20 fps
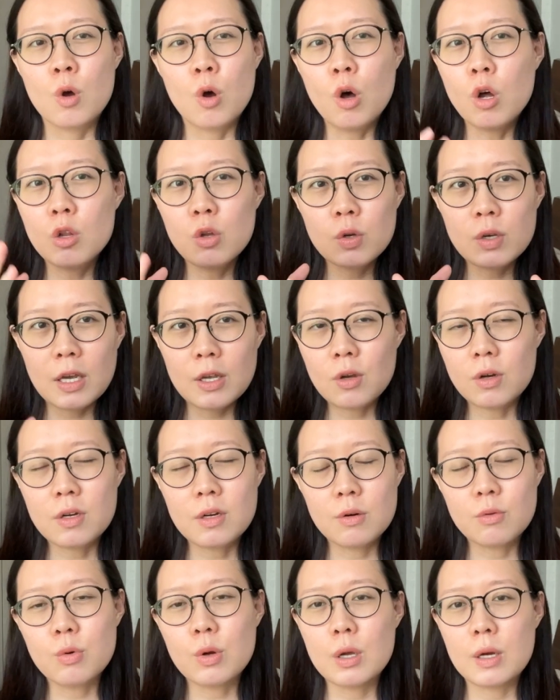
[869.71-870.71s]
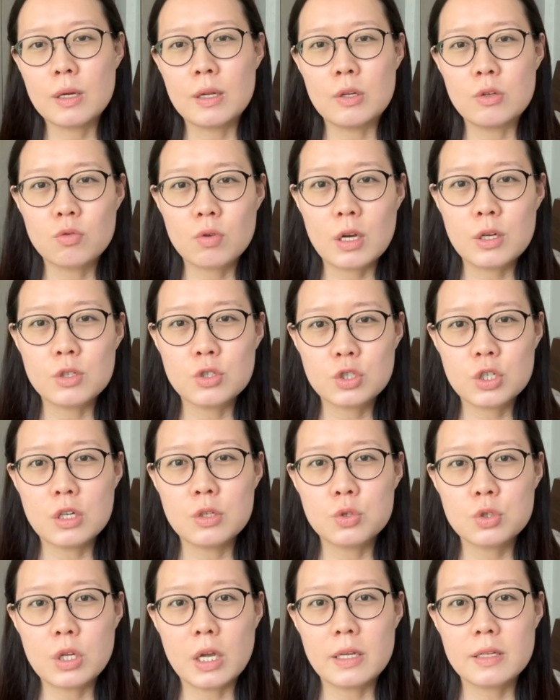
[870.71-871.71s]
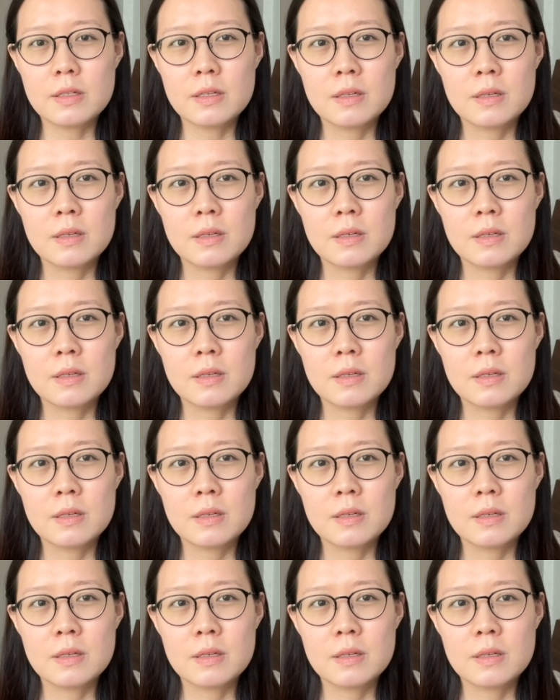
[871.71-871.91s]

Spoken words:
Or look at your career and try to change that.